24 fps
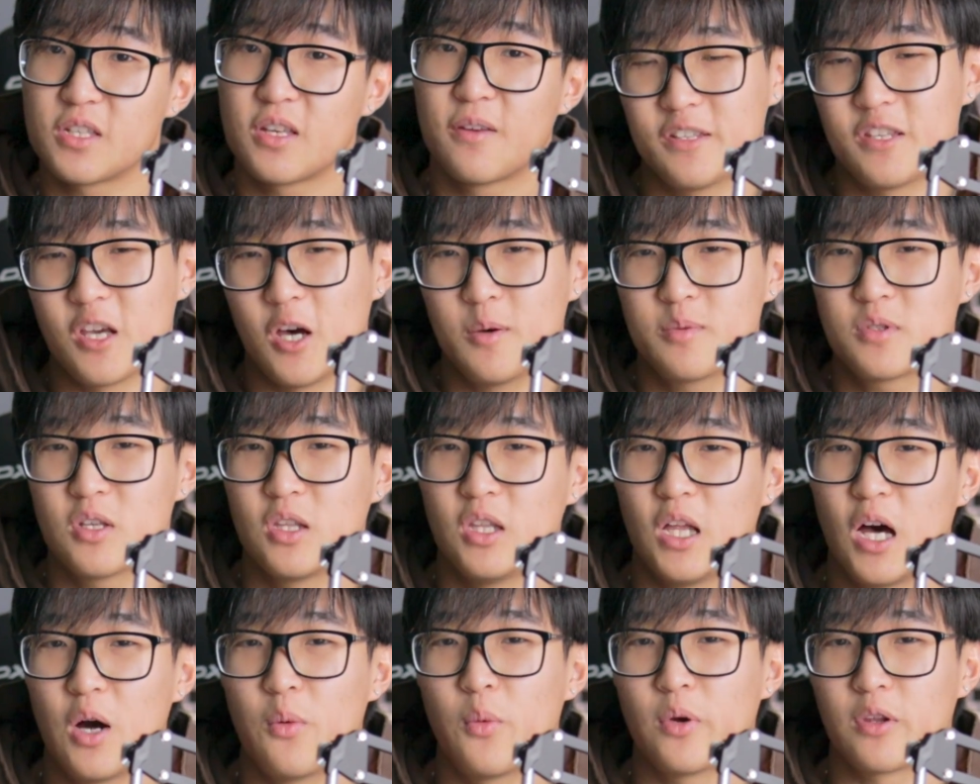This helps a
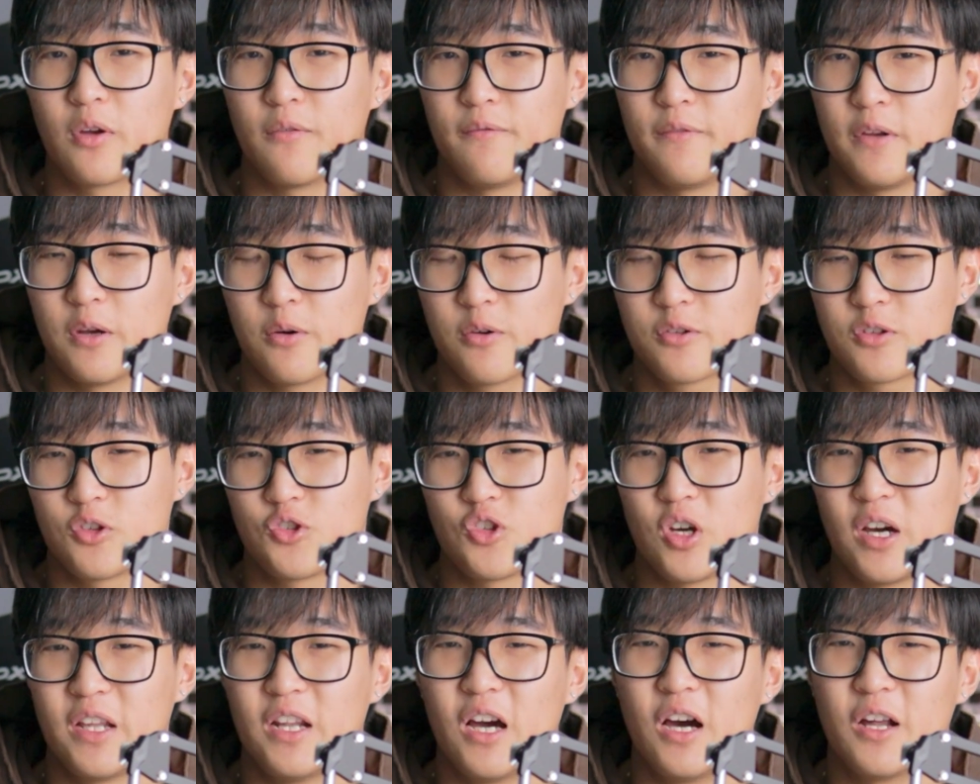lot when your viewers are
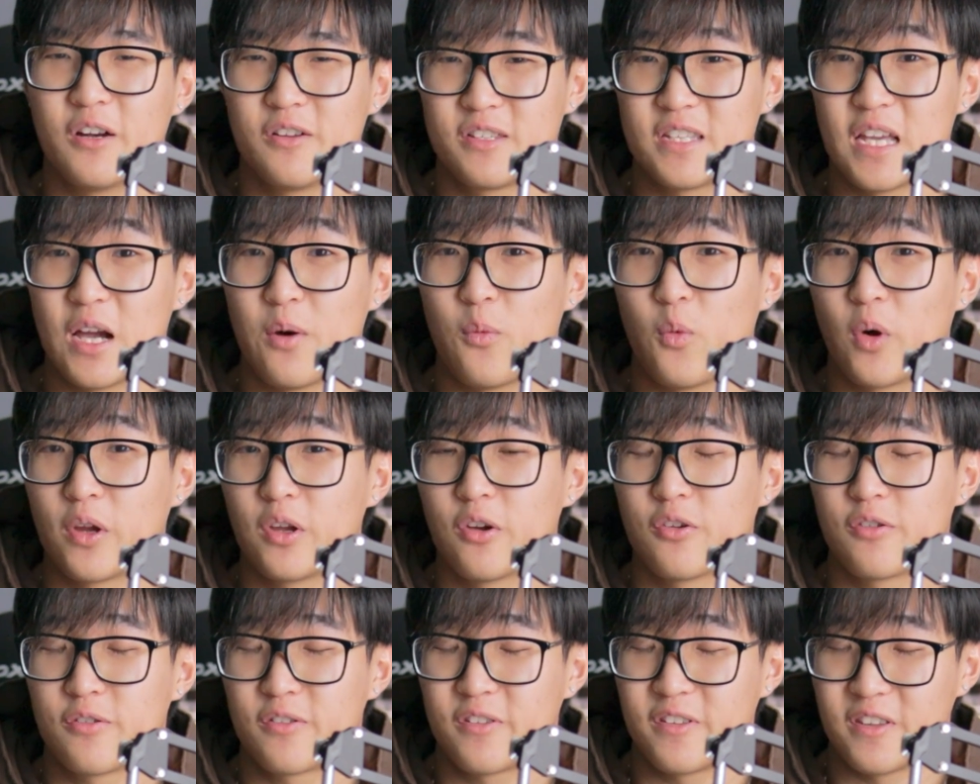trying to understand what
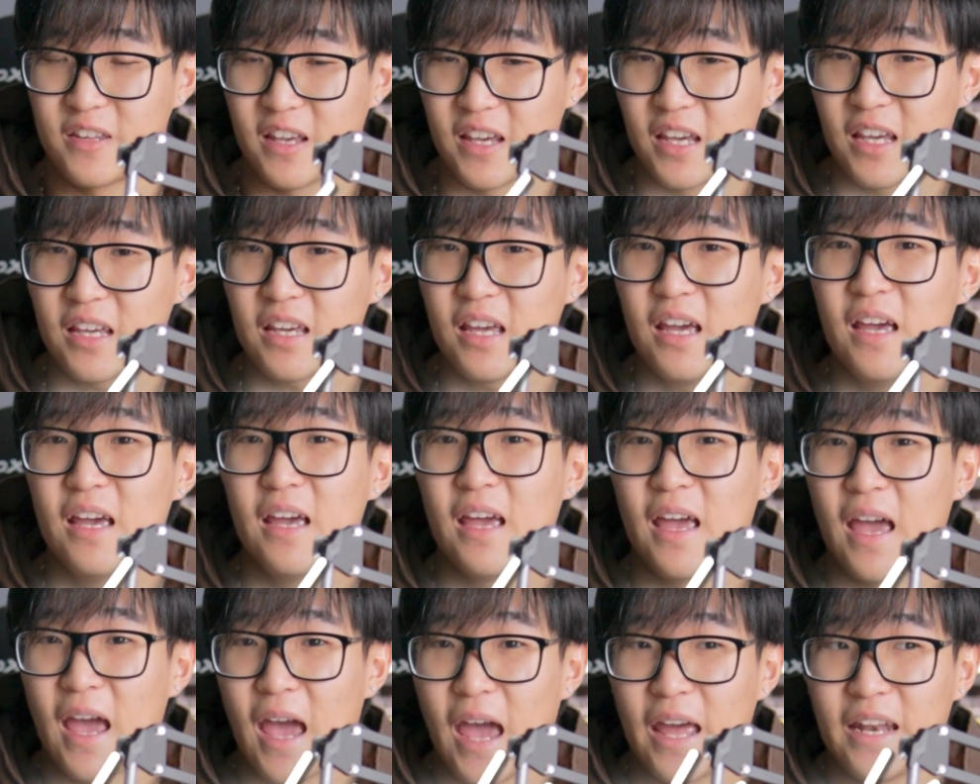you're saying,
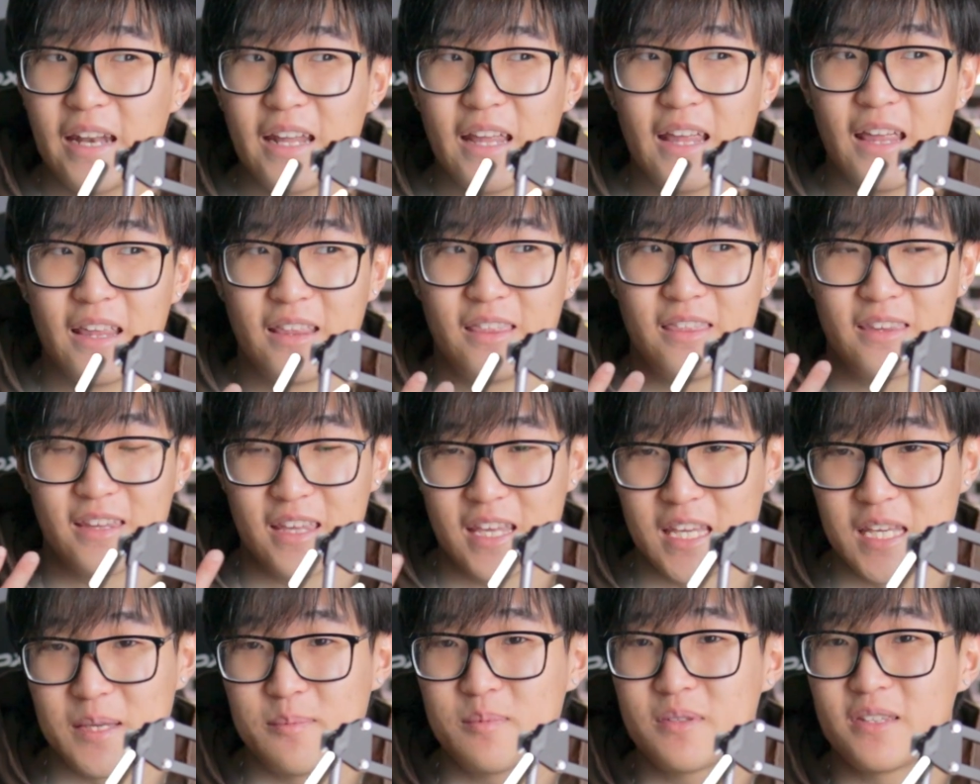and it
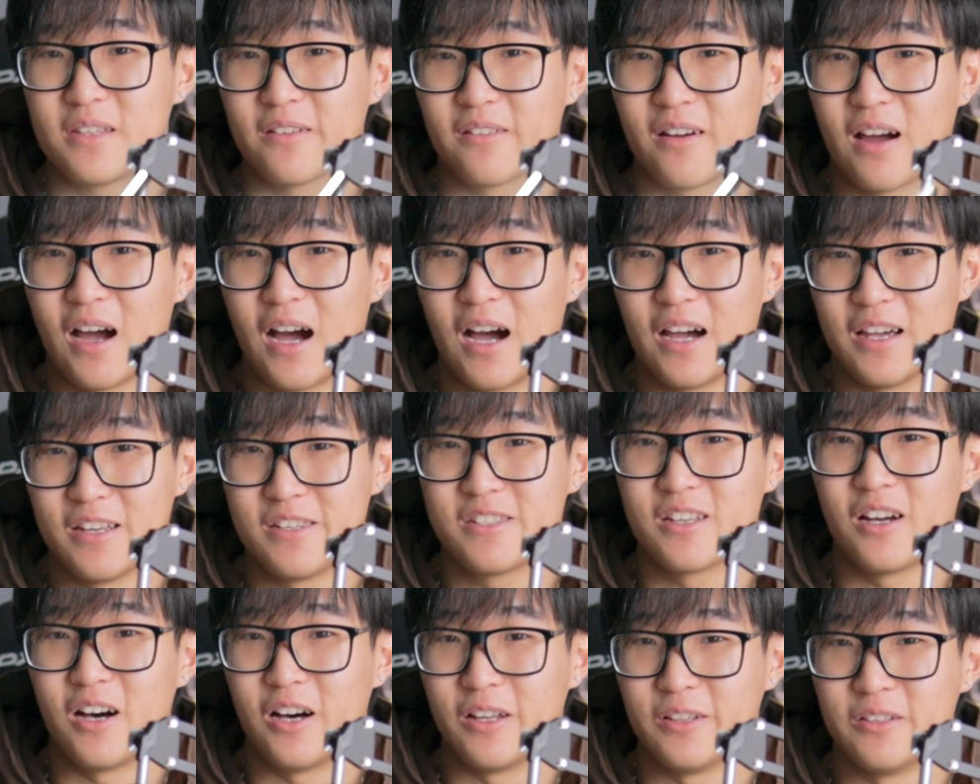keeps their
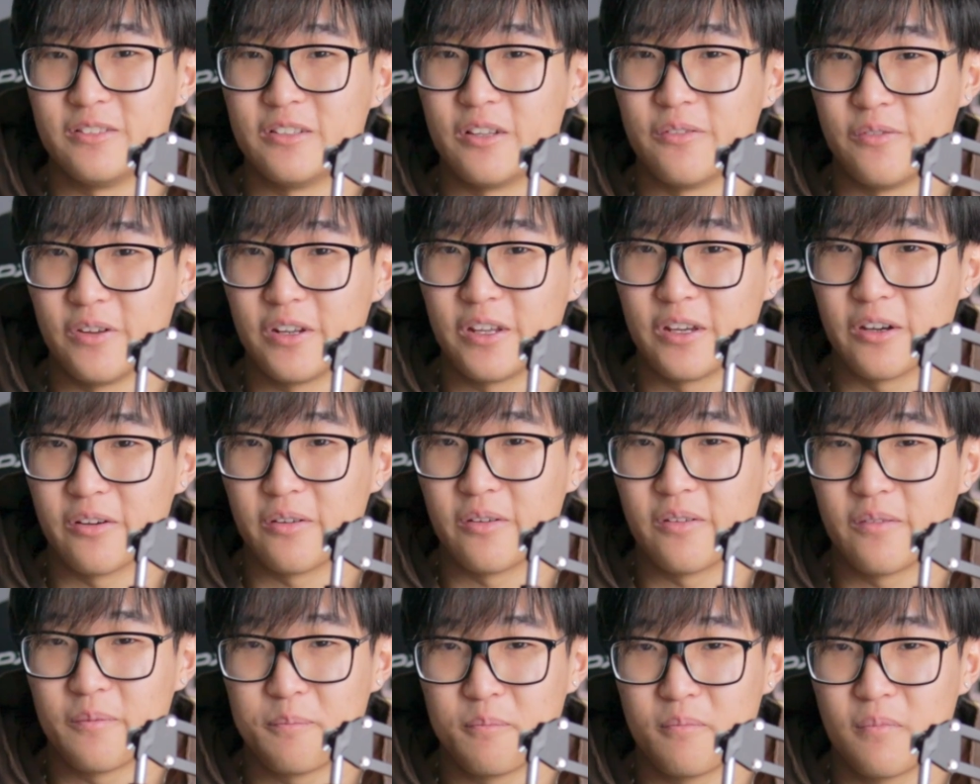eyes on the video.